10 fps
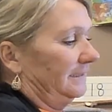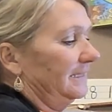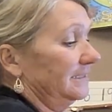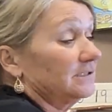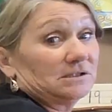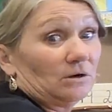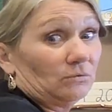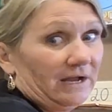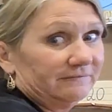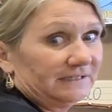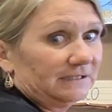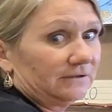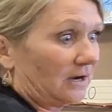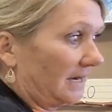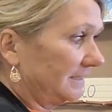it's so heavy, you
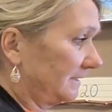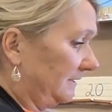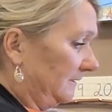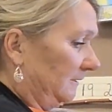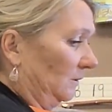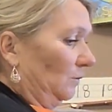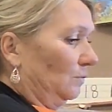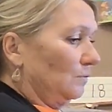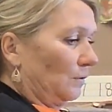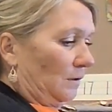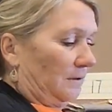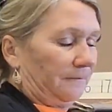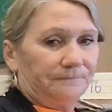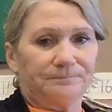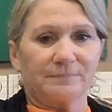guys. Whew.
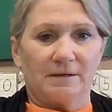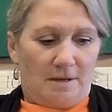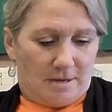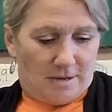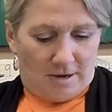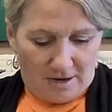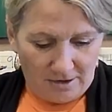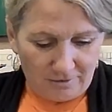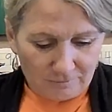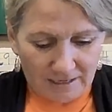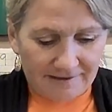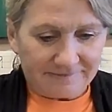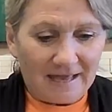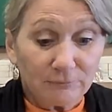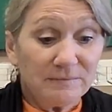All right,
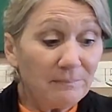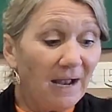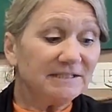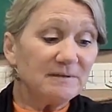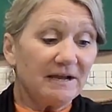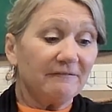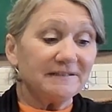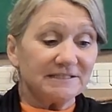that reminds me of a